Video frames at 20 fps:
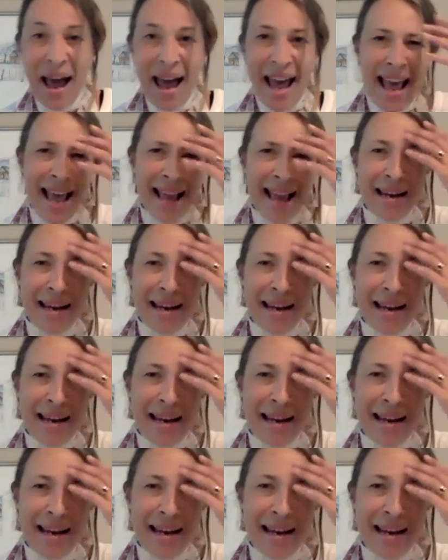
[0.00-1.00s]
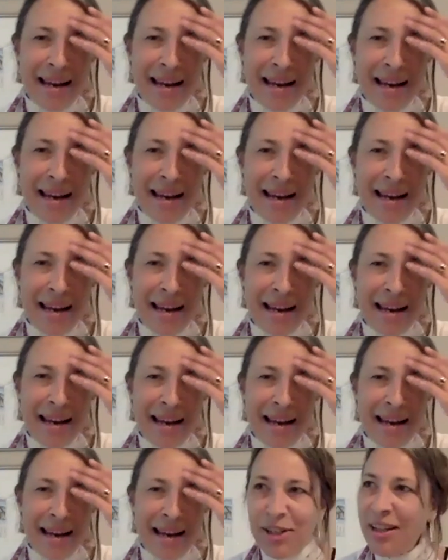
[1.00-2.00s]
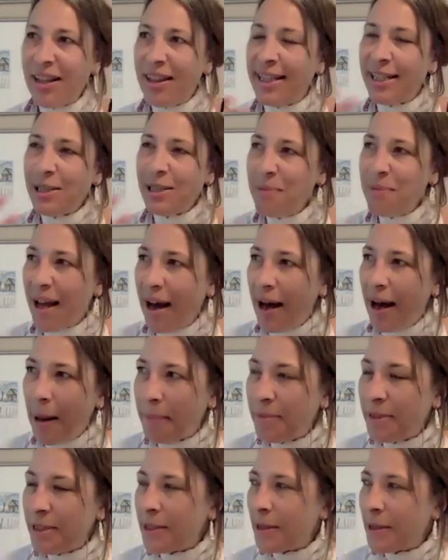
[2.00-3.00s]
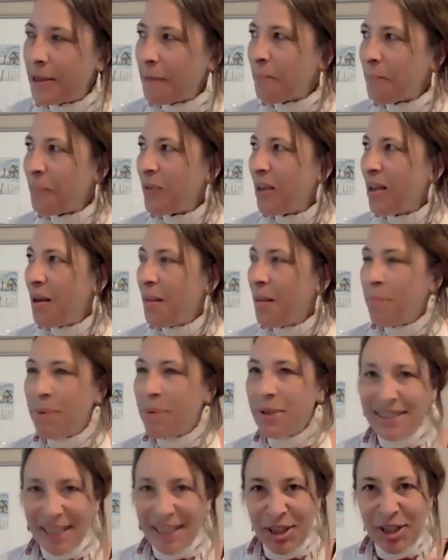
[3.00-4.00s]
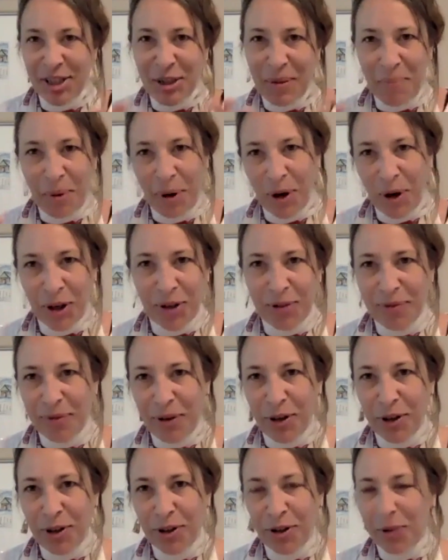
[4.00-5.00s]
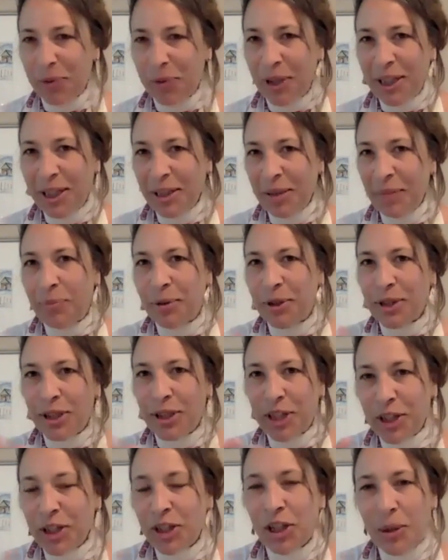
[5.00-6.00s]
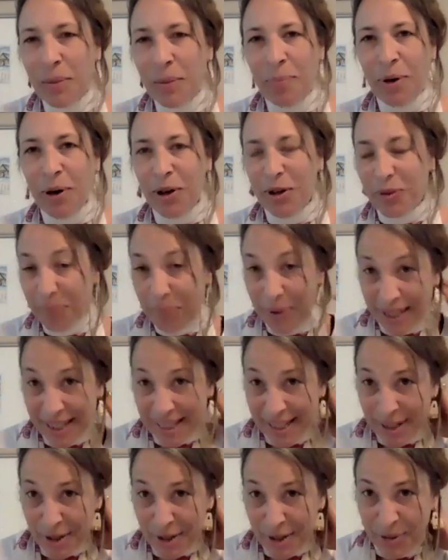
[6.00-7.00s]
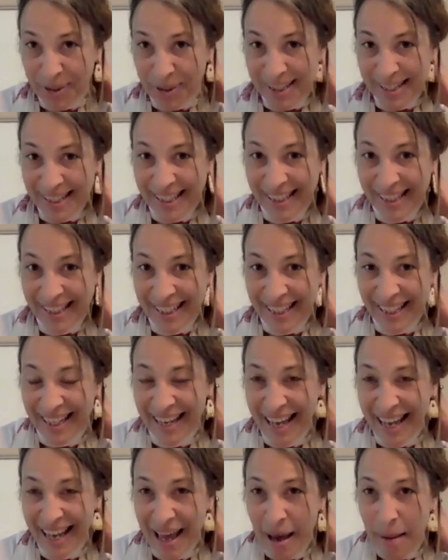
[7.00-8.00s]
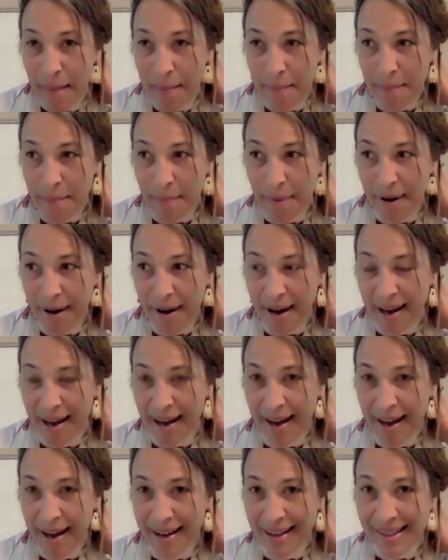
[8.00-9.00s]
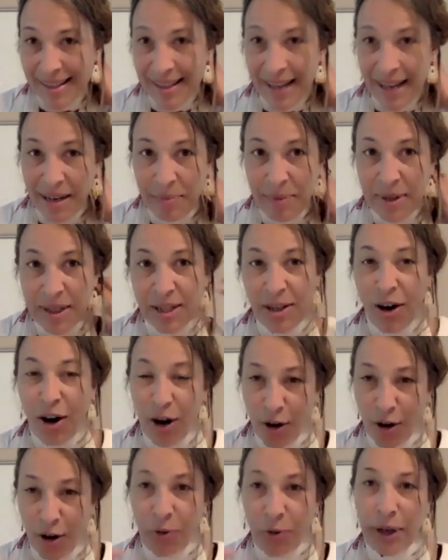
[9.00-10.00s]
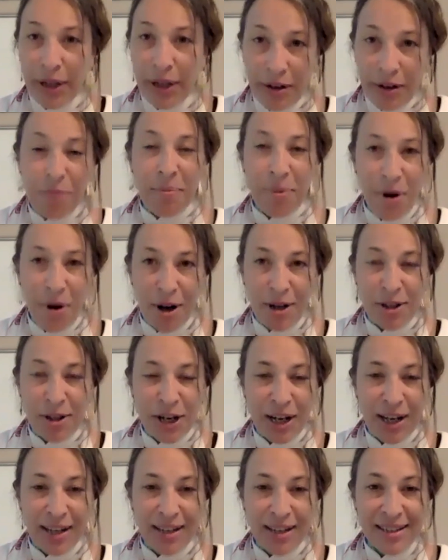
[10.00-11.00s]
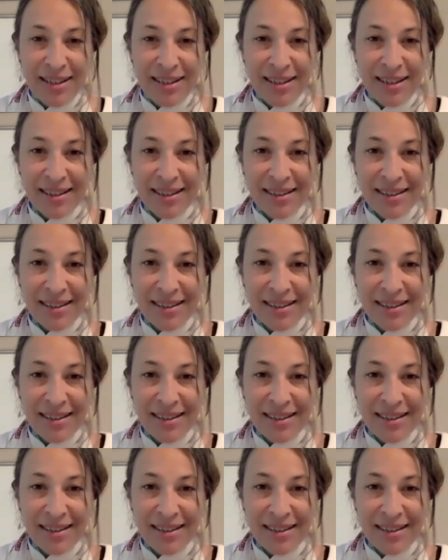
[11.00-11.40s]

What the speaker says: And I'm like, Florence, can you imagine that this becomes potentially part of our curriculum, potentially because increasingly my assignments are creative projects.